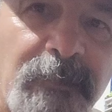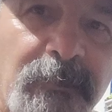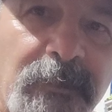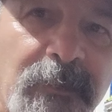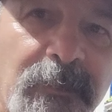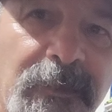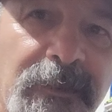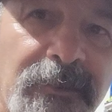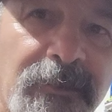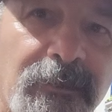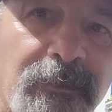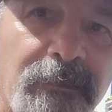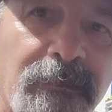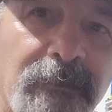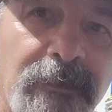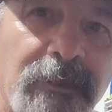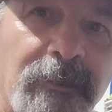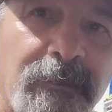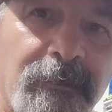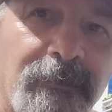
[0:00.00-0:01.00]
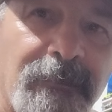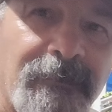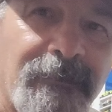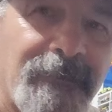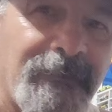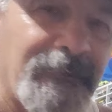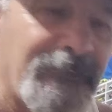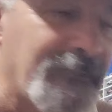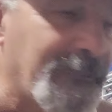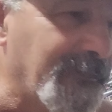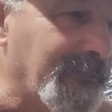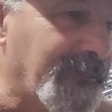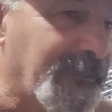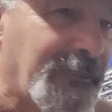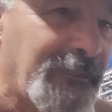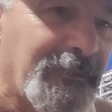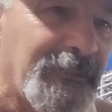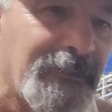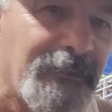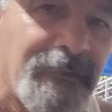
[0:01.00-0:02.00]
my money on.
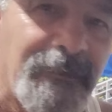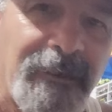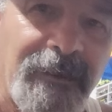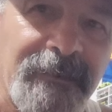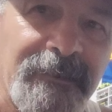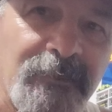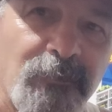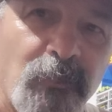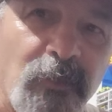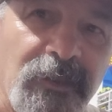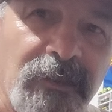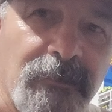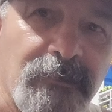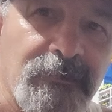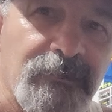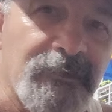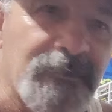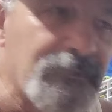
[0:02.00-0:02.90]
I need wheels,